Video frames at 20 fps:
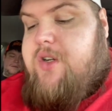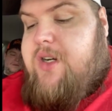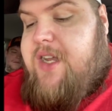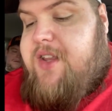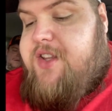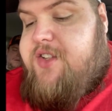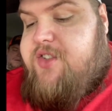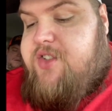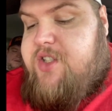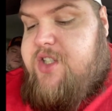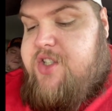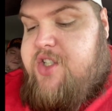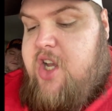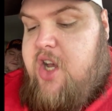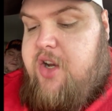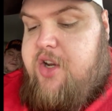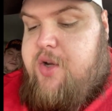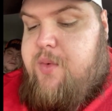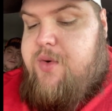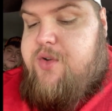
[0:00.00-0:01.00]
Okay, this is the
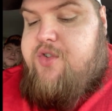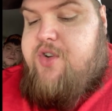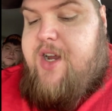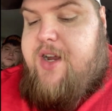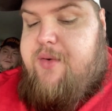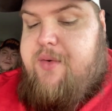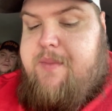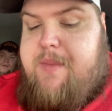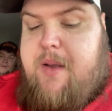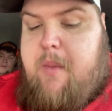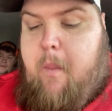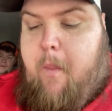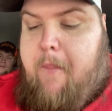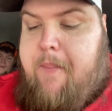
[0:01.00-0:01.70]
tongue. You want to try it with me?